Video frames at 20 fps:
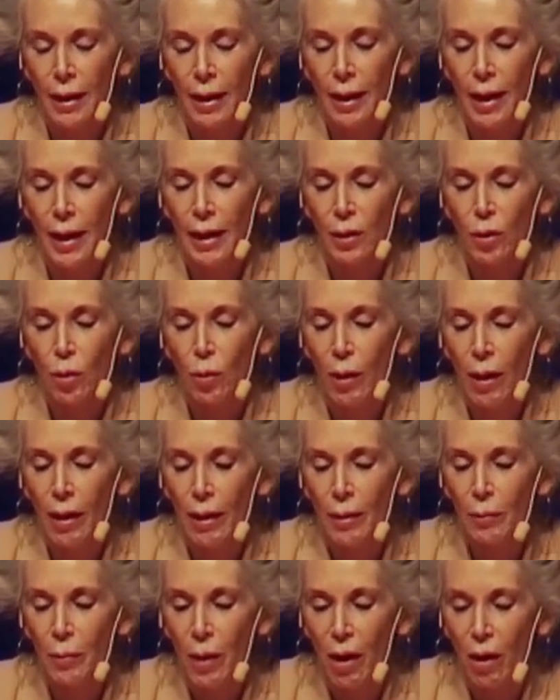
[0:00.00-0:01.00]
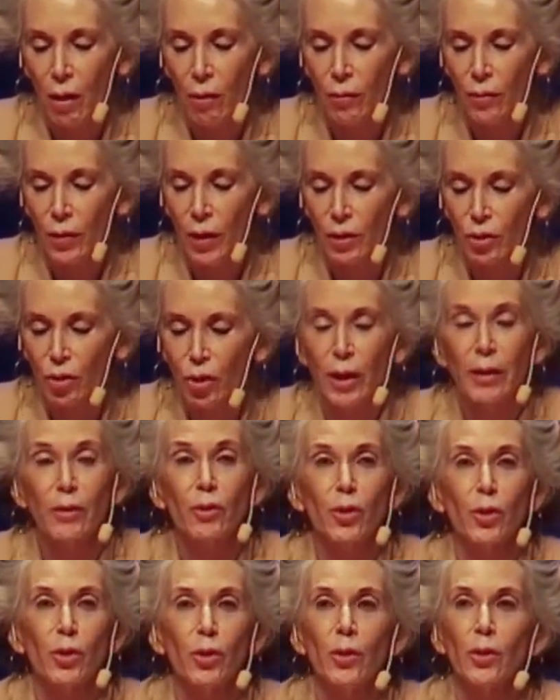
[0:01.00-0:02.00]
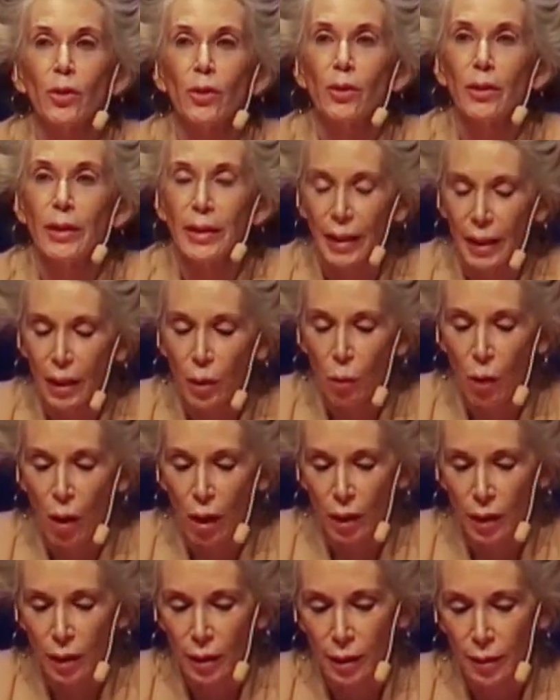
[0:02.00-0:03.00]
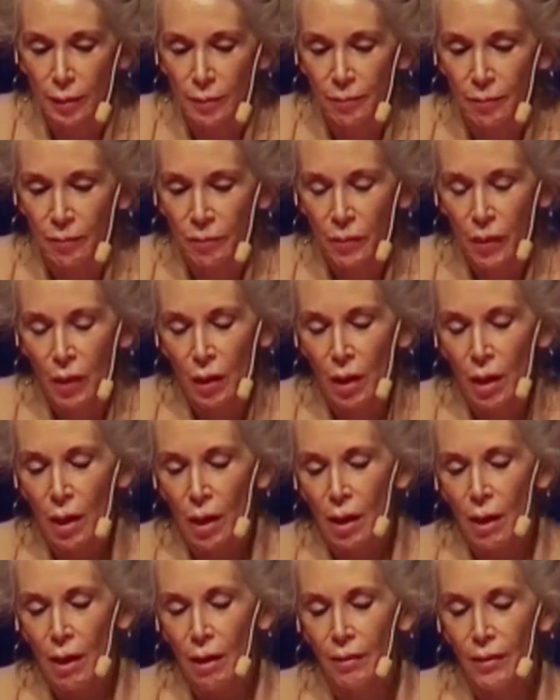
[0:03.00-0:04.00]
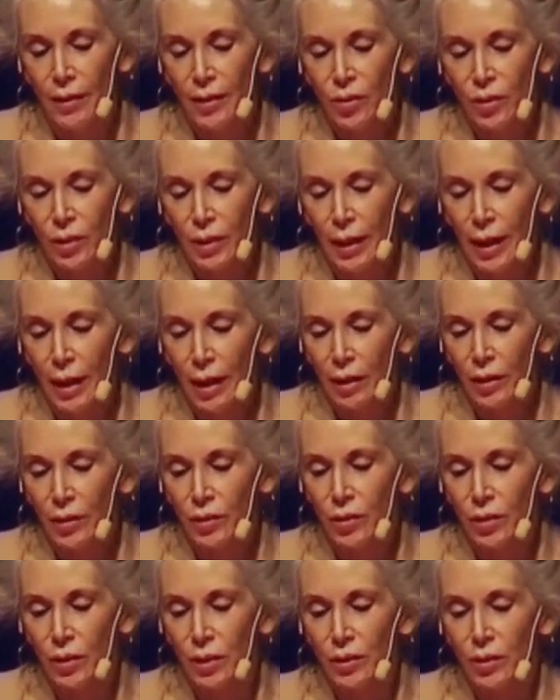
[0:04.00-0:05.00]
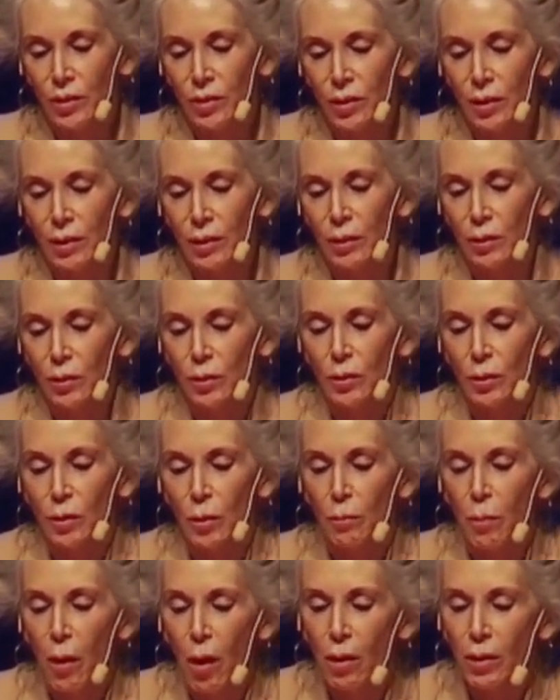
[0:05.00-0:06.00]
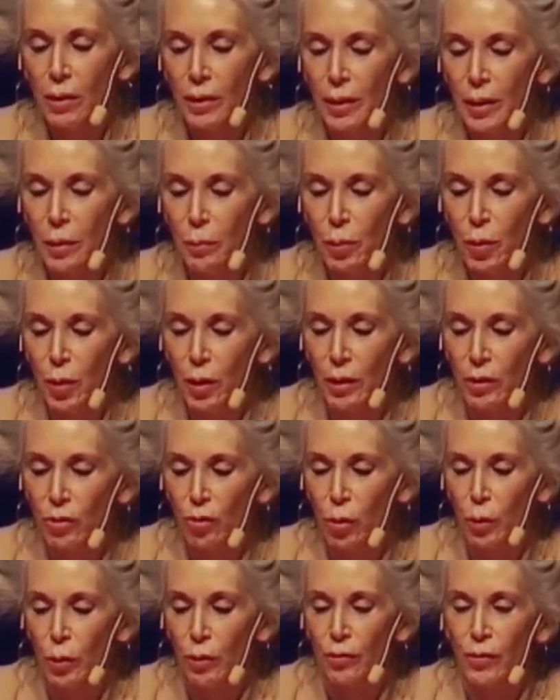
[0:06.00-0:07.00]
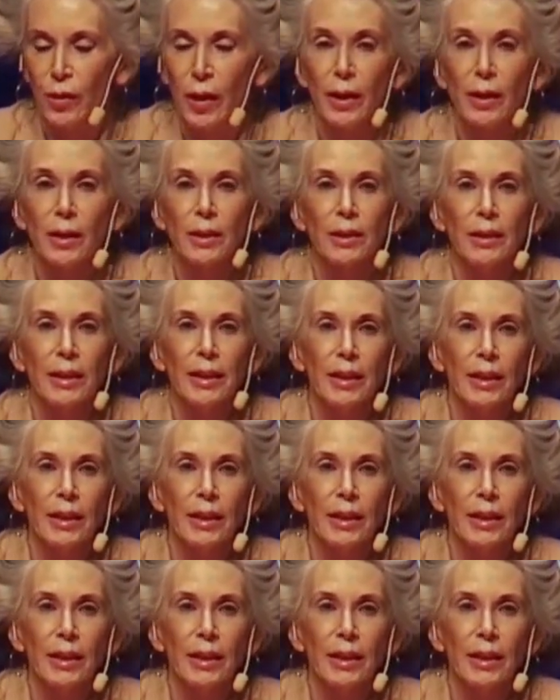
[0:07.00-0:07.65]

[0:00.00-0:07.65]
A crime of gender inequality. This analysis is partly put into effect in